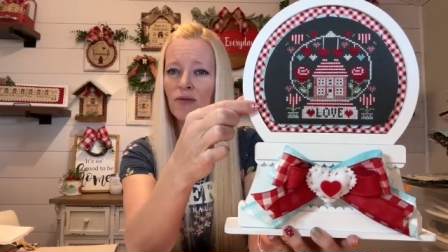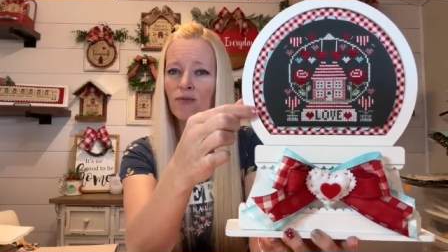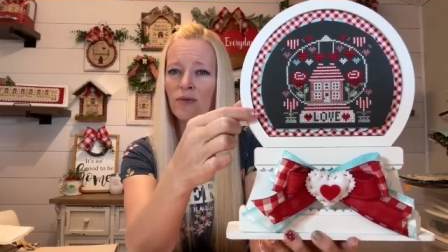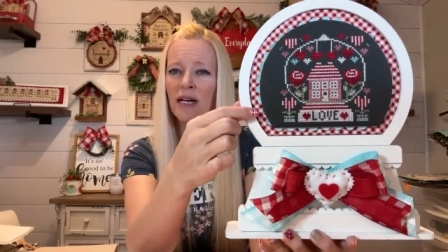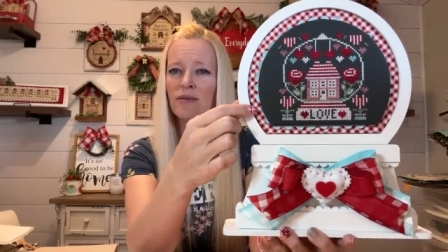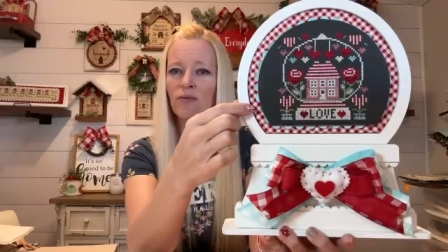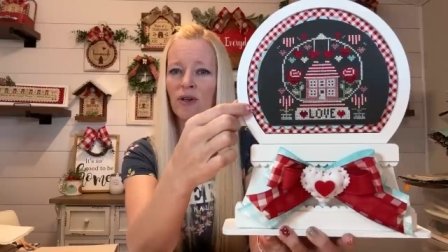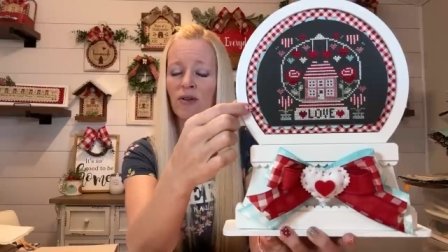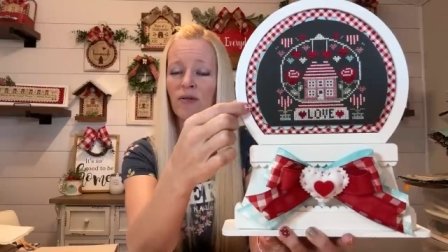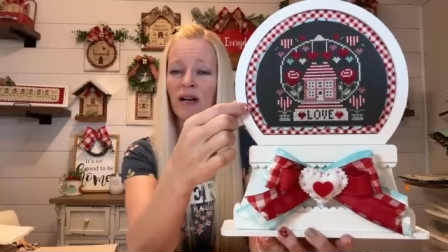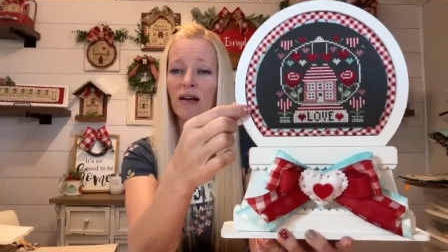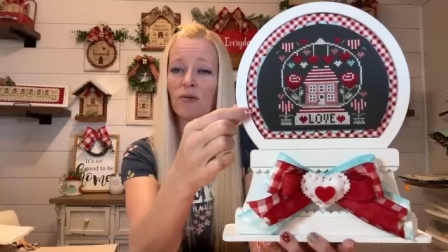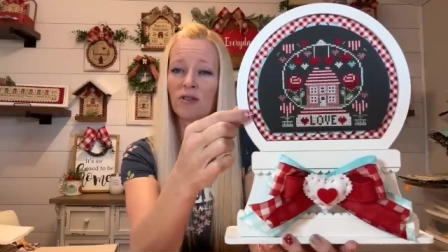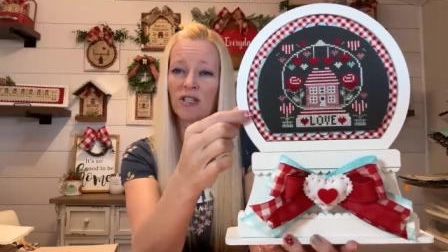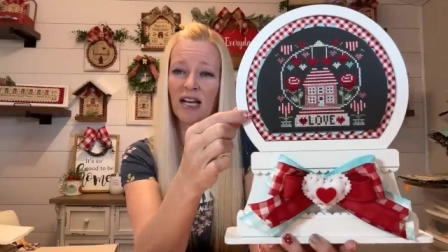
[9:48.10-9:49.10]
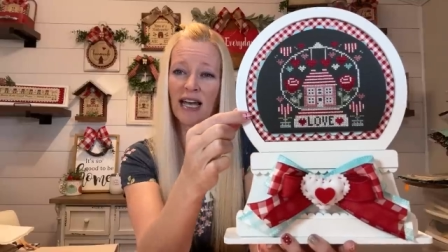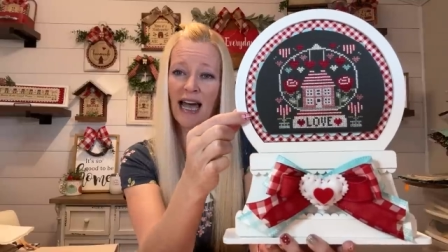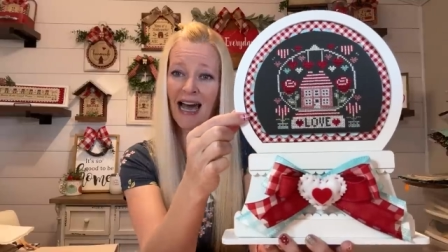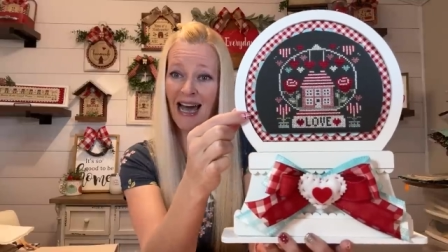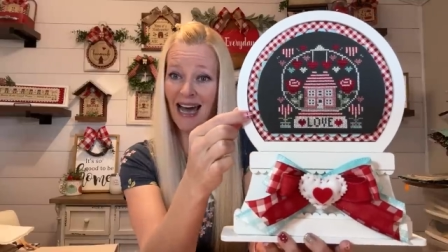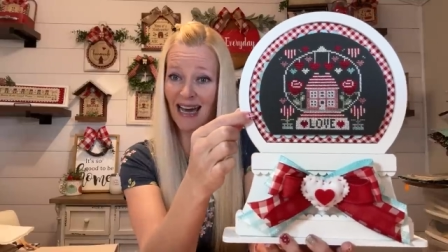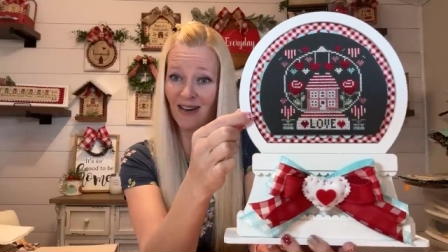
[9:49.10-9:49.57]
of red brick rack, which I
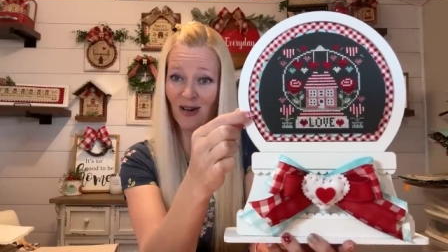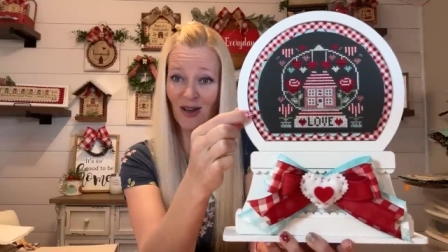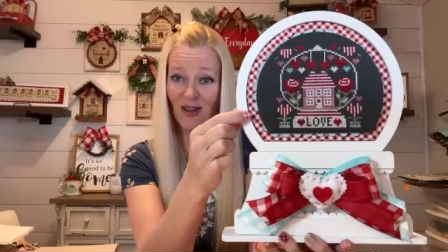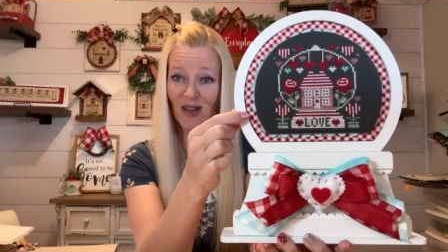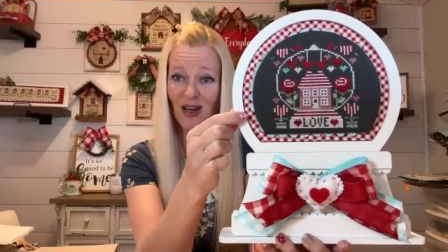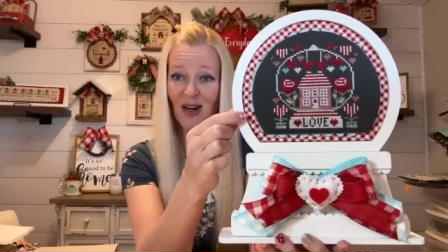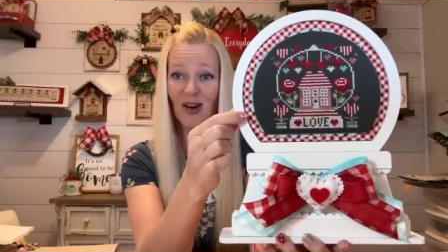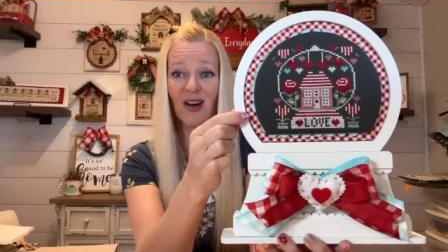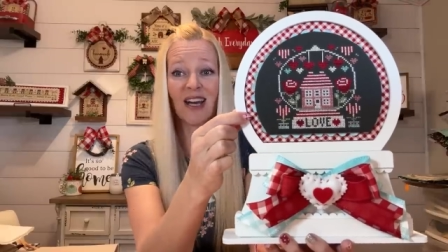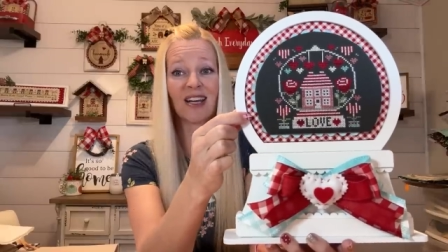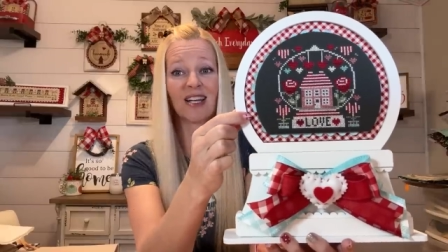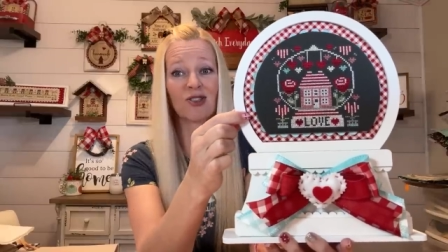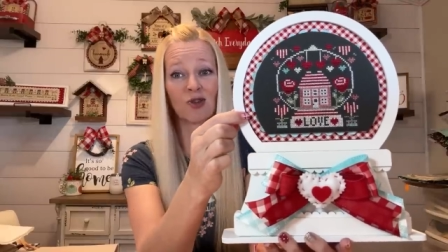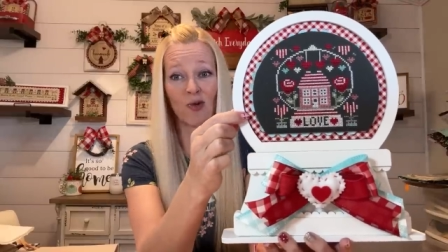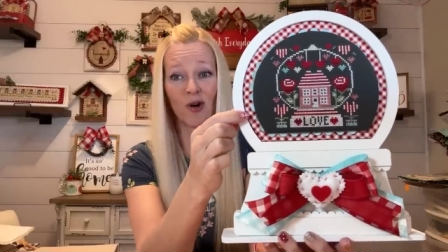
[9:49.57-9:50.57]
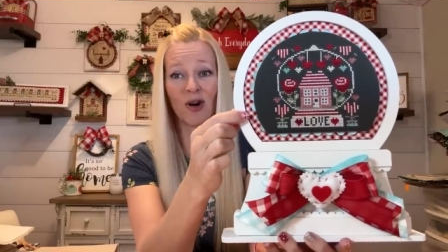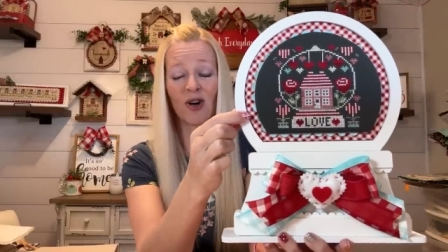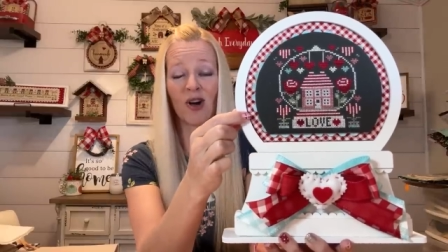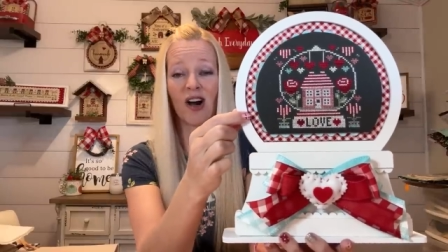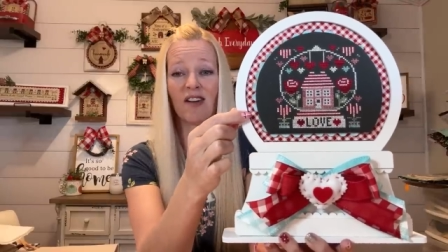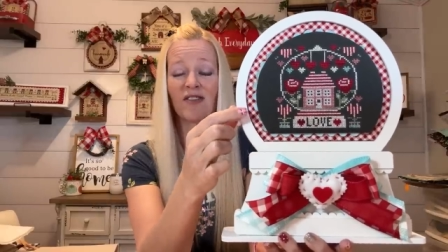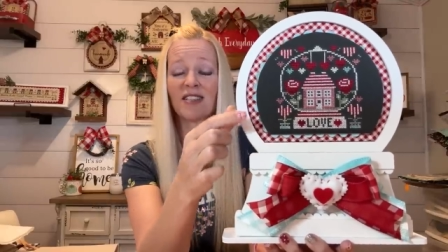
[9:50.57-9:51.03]
had on there and I tore it
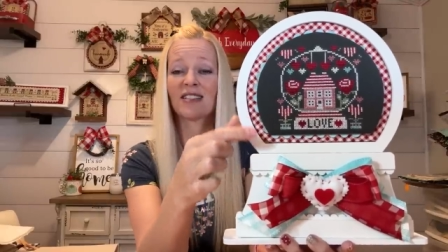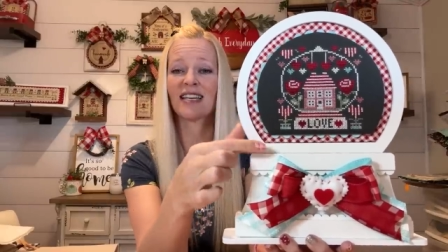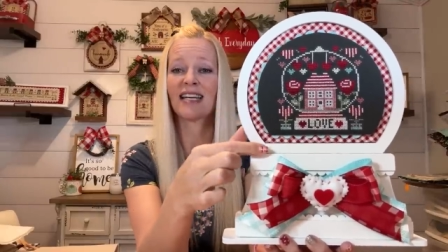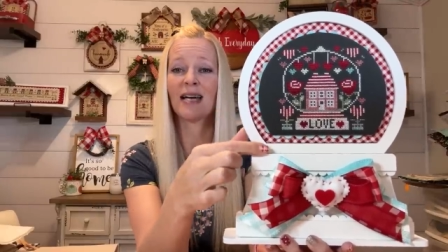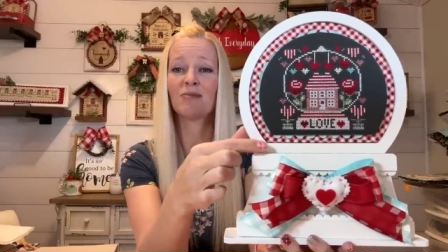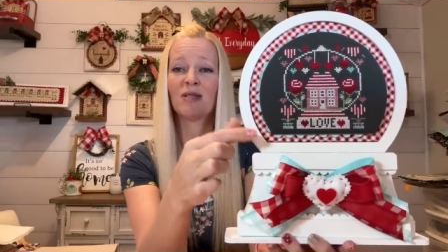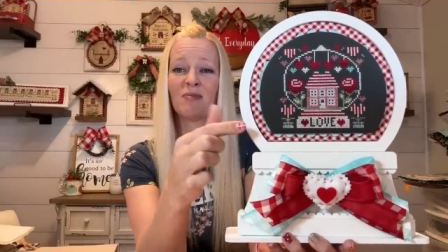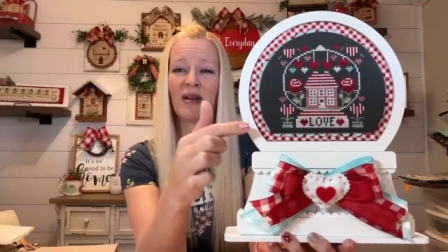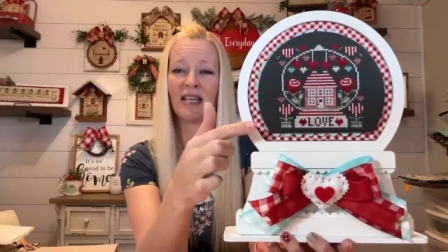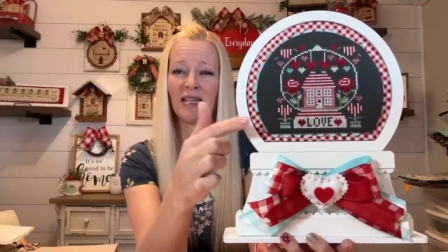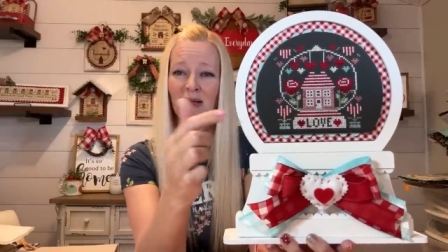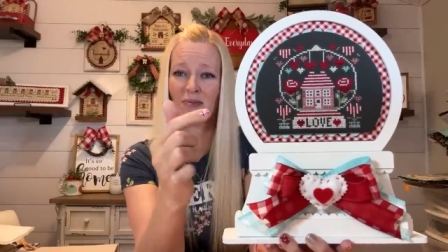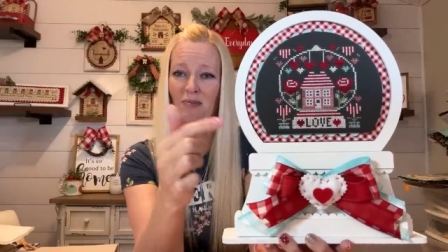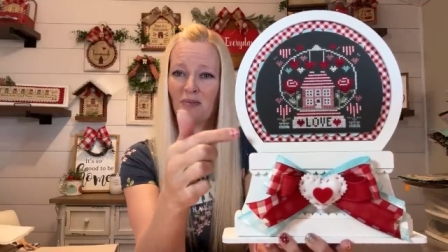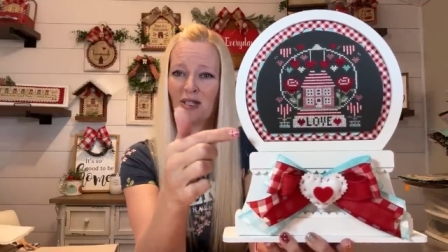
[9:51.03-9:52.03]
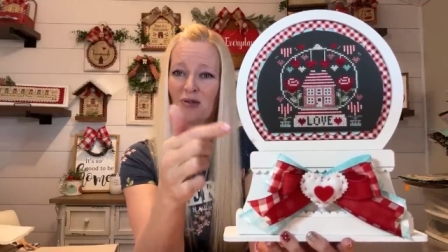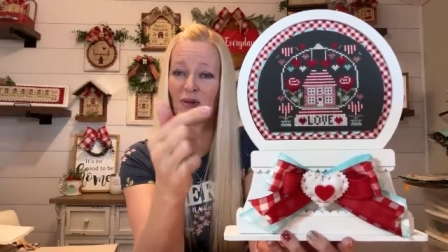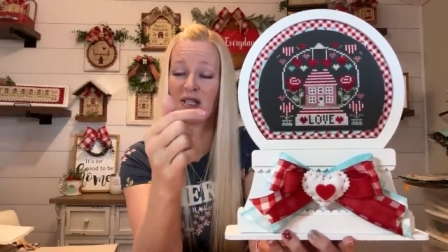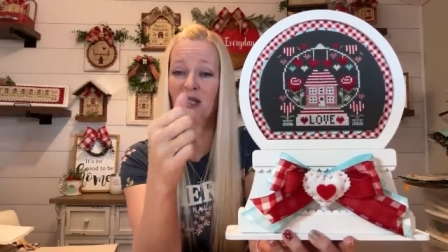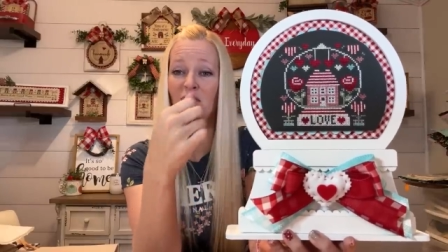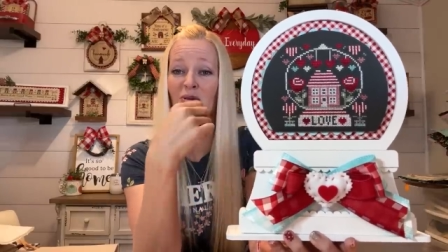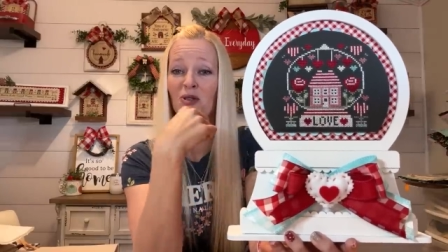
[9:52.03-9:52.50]
off because I kept debating
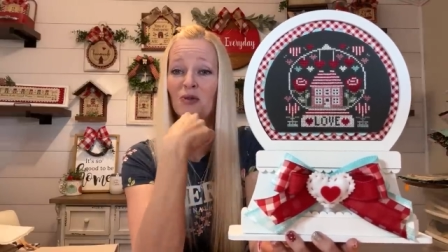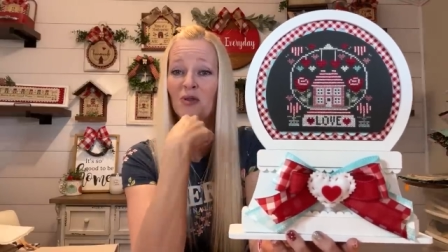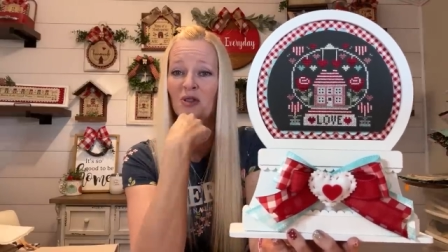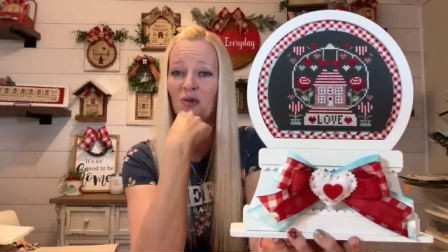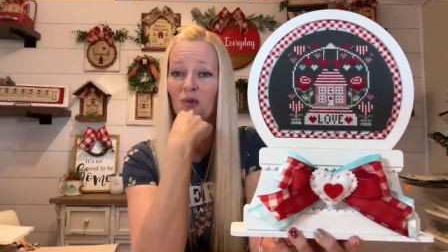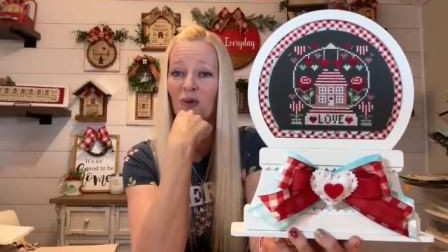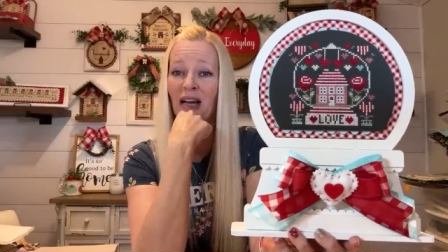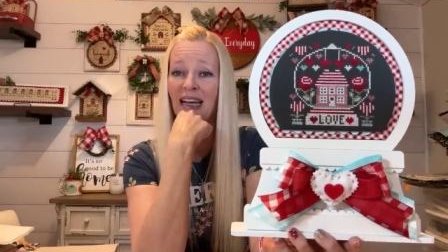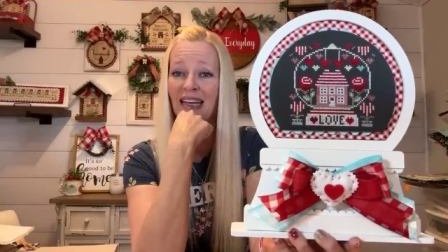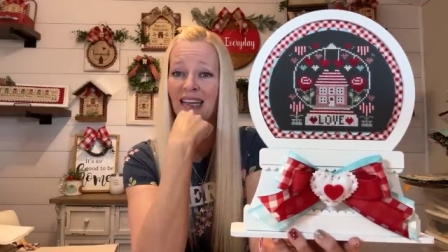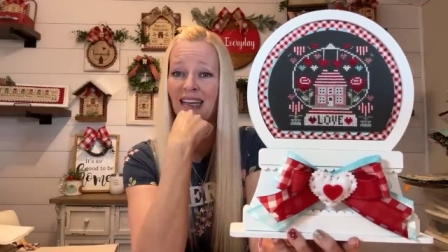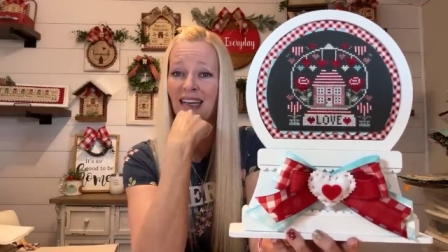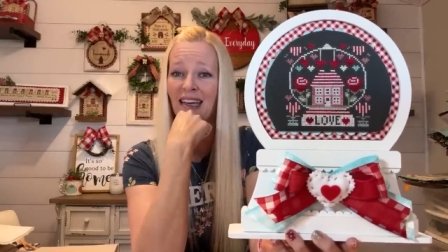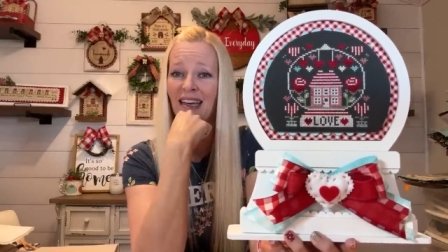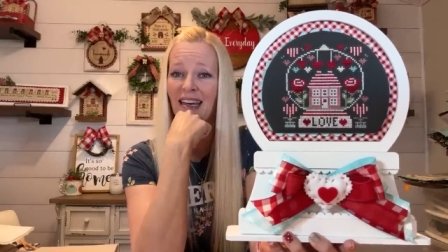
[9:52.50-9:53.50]
between the blue and the red.